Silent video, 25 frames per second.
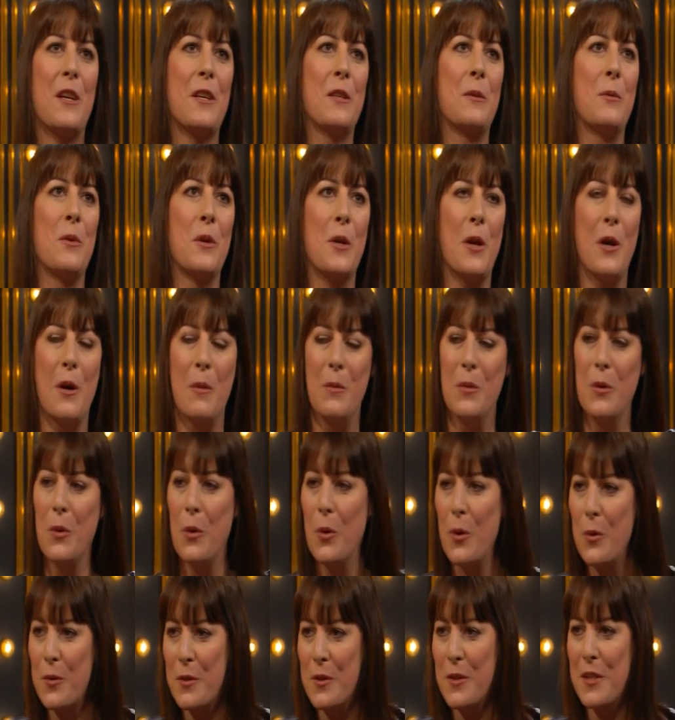and we'd go up
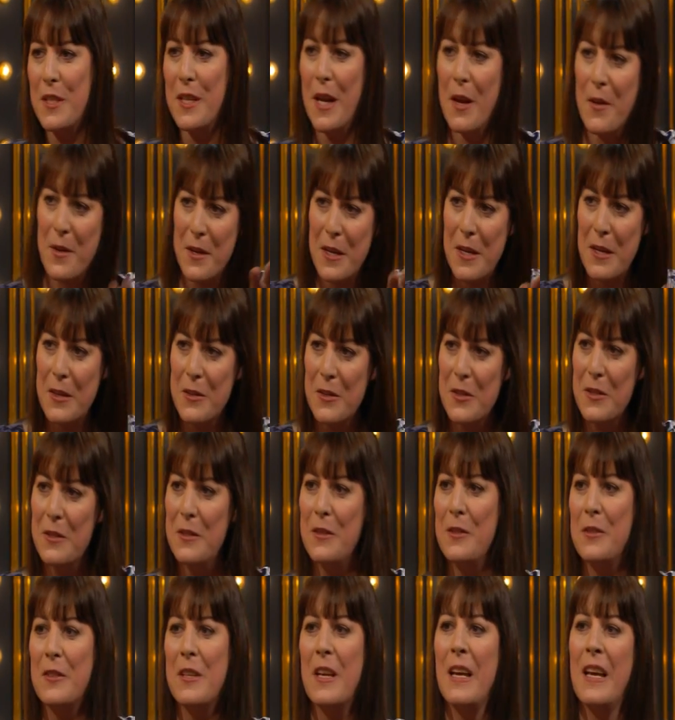north and see other
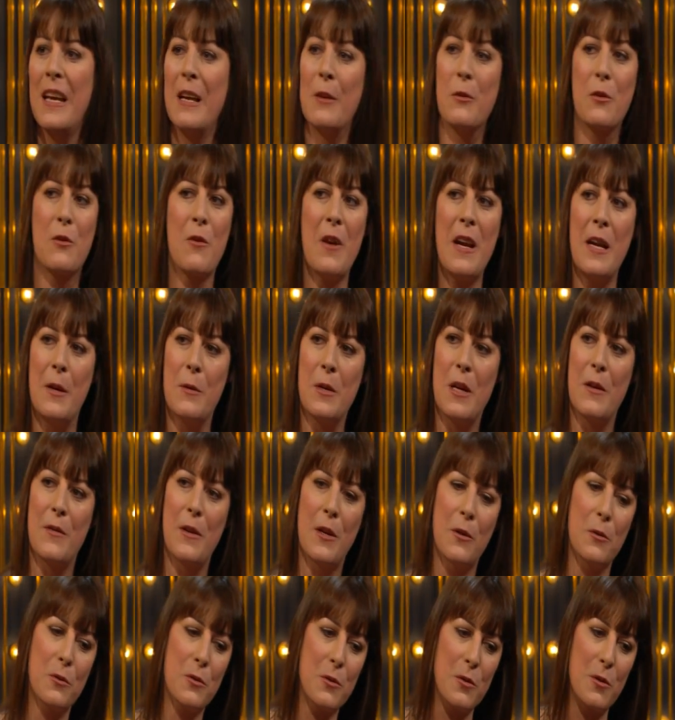cousins. It was great. We'd have a
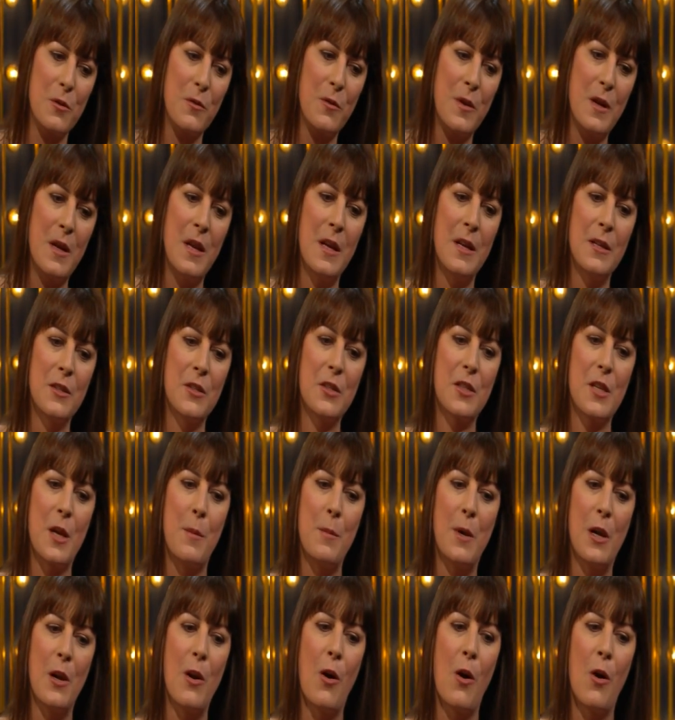whole sort of
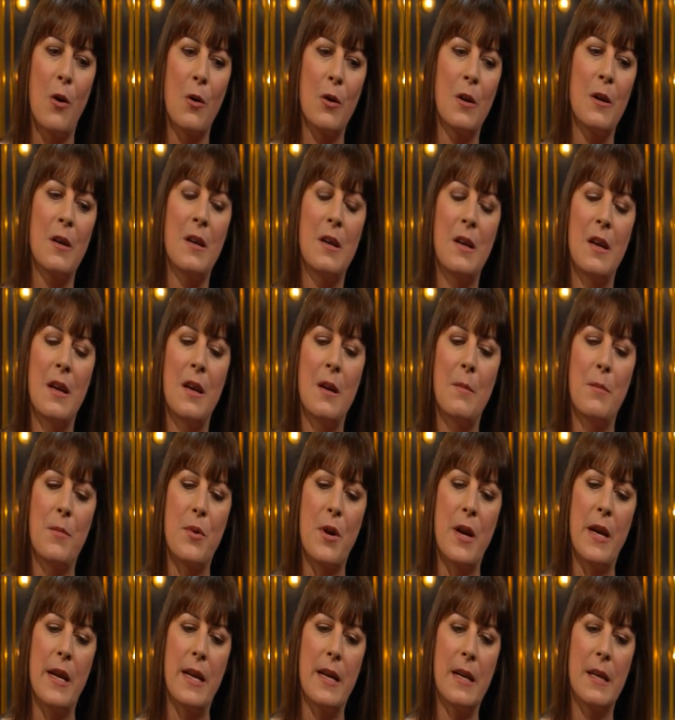summer-long
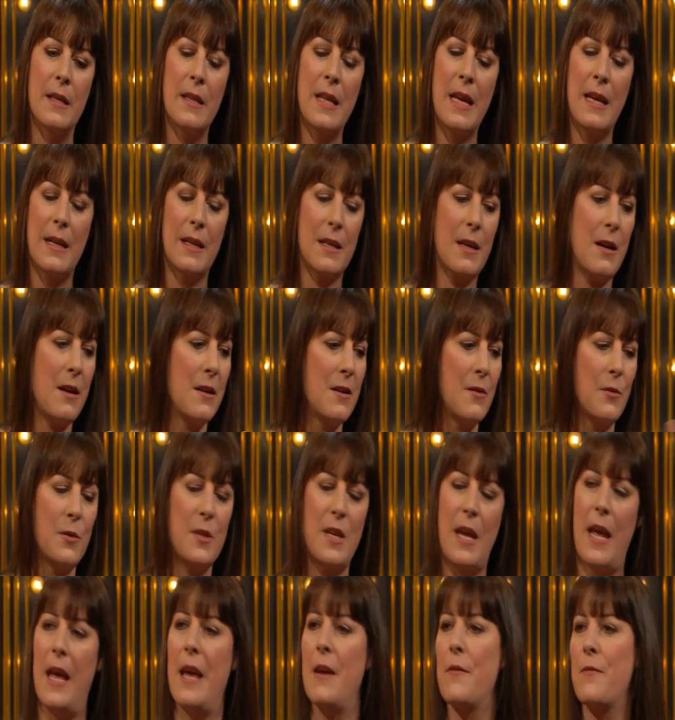break, and that kind of was
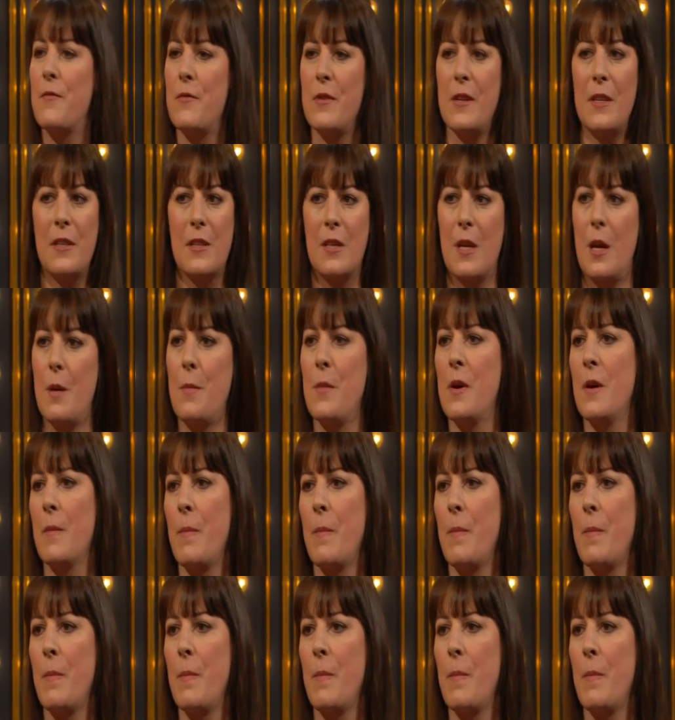every summer.